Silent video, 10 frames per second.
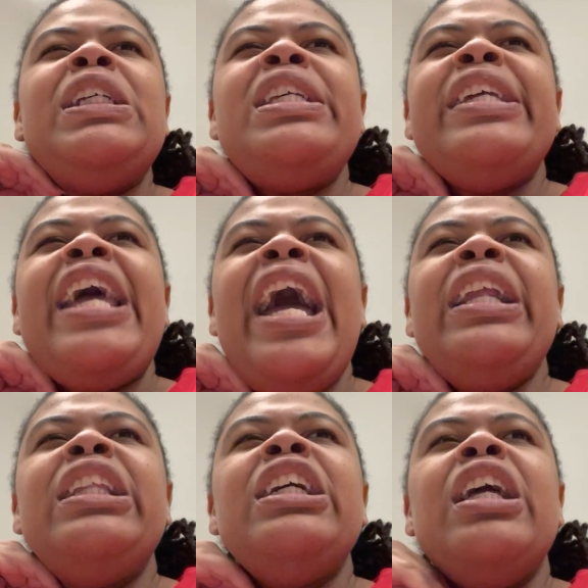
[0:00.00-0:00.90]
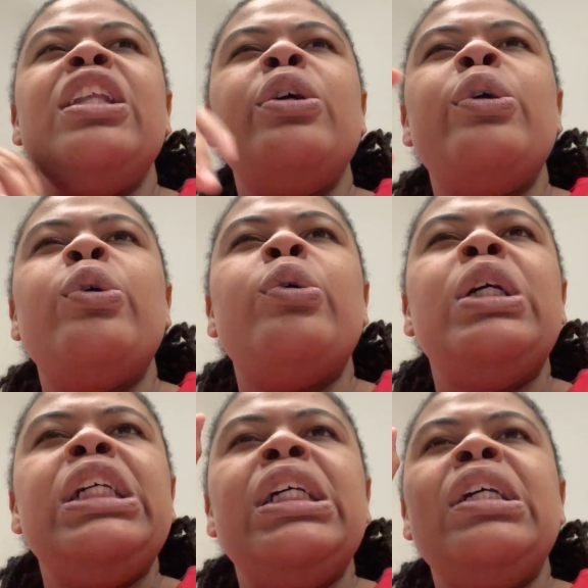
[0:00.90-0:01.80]
she kind of look a little,
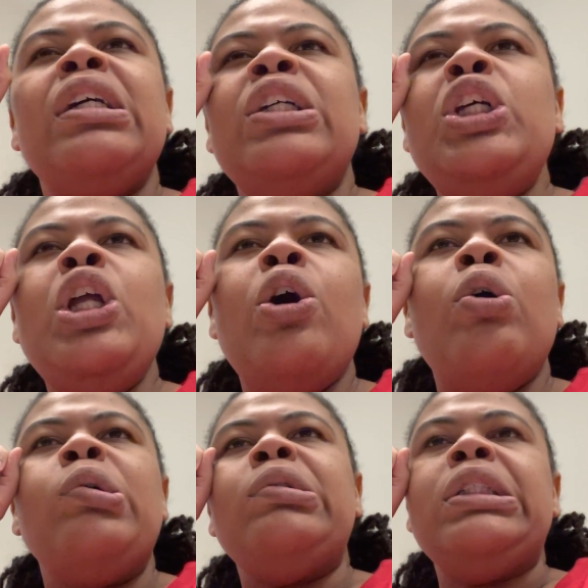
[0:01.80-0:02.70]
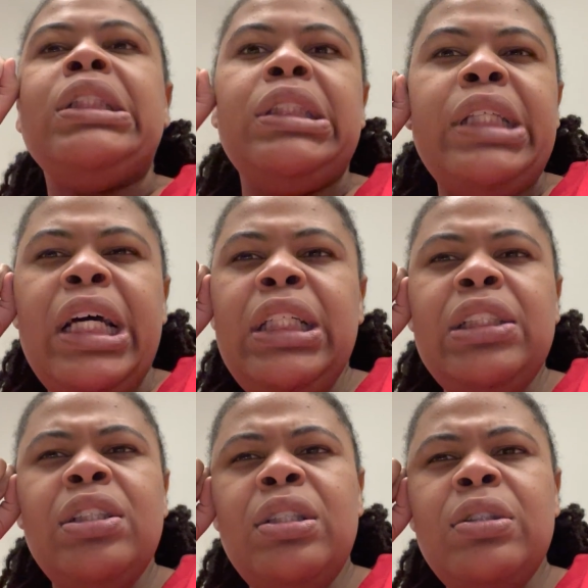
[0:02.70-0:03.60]

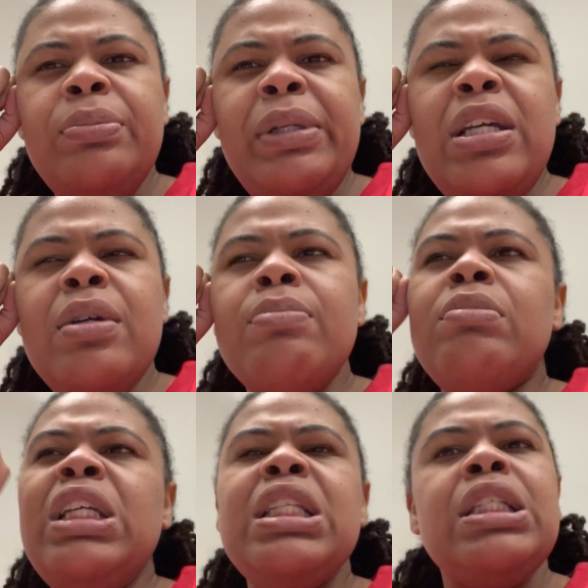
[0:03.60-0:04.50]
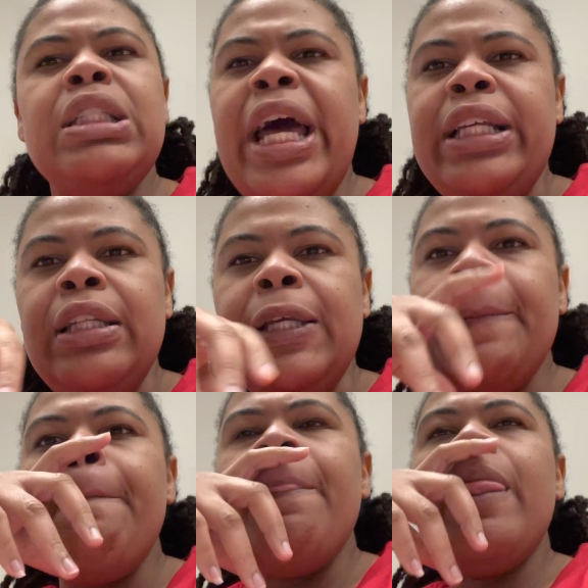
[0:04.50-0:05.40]
studdish a little bit, just slightly.
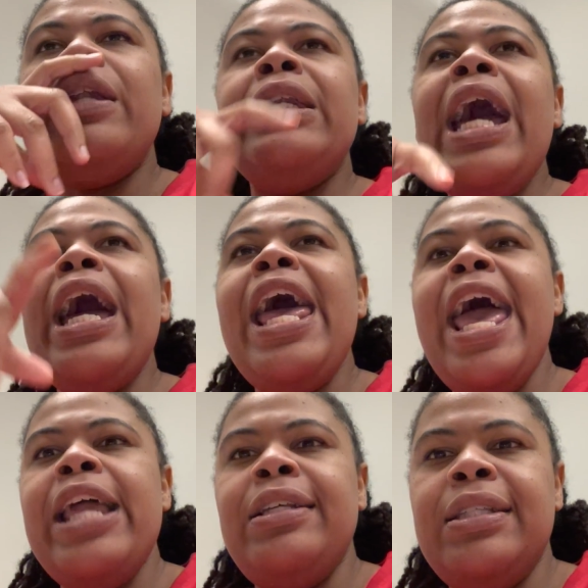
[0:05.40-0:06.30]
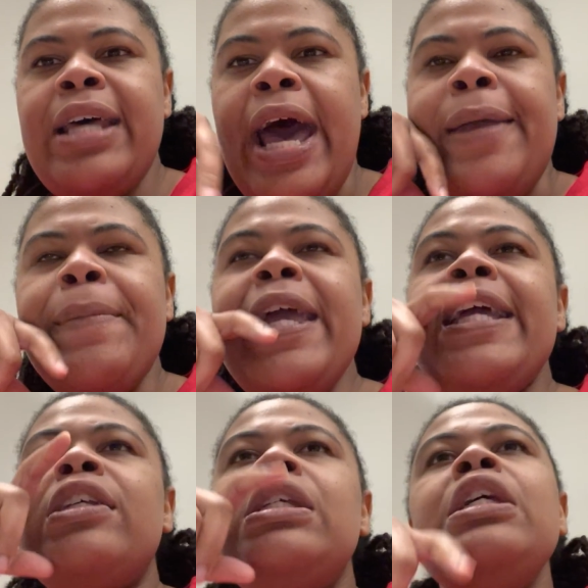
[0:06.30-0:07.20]
Not Hattie's type.
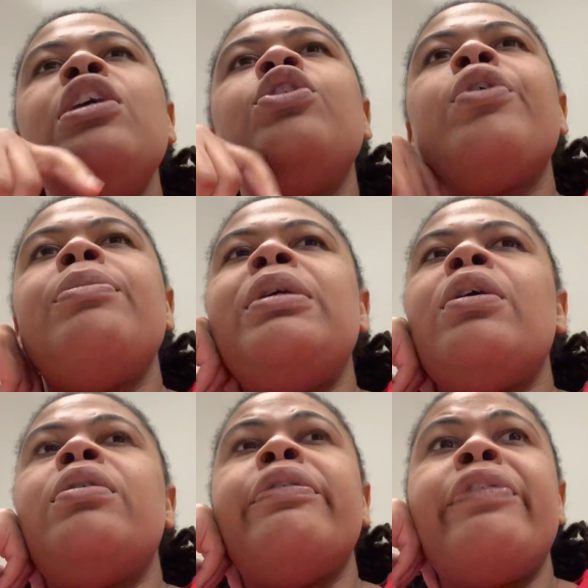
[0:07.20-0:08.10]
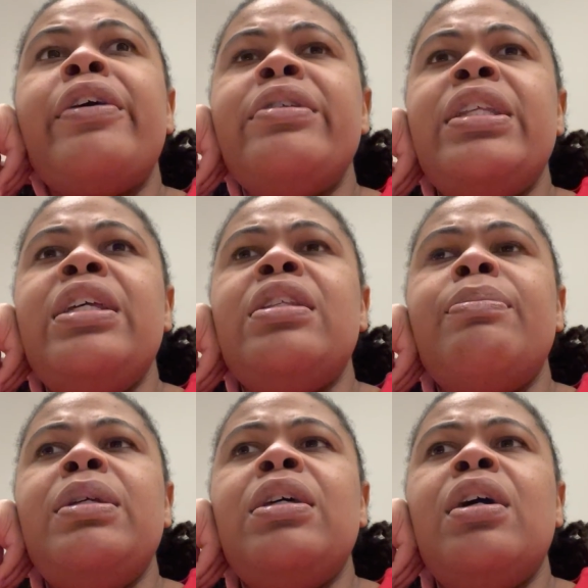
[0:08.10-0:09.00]
And she annoyed me on the first season
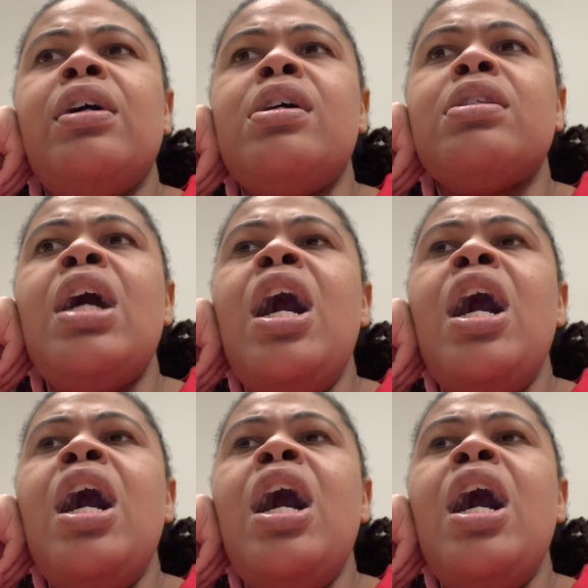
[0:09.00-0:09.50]
because